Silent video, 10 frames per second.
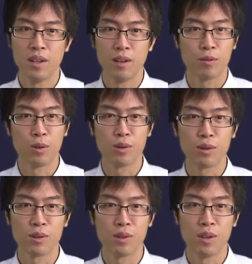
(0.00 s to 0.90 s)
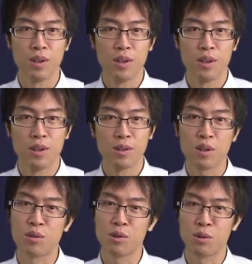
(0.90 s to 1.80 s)
Of course,
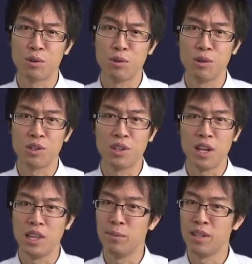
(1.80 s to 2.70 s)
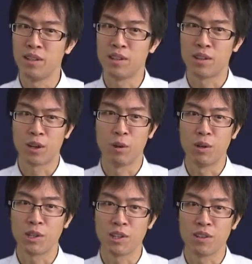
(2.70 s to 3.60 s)
sequence control is not limited to car
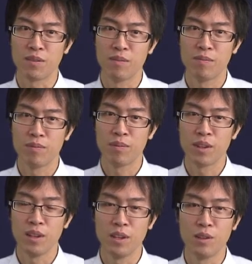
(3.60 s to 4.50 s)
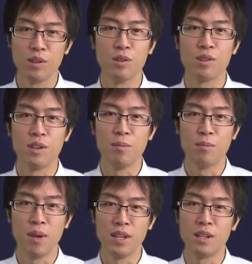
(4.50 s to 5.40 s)
washing. It is used
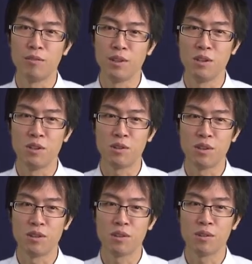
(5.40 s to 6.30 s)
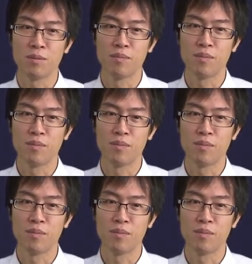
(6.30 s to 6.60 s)
in many different industries.